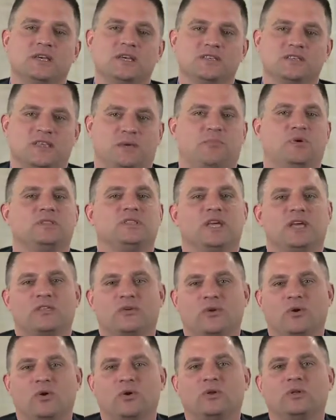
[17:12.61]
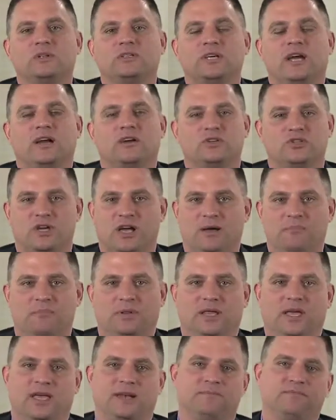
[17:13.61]
So they put together a whole entire job
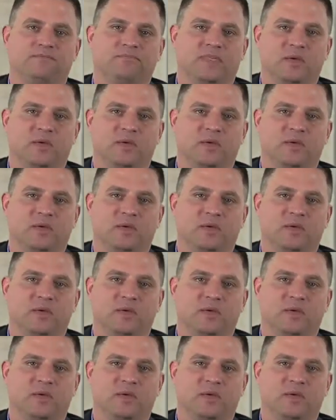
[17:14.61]
plan.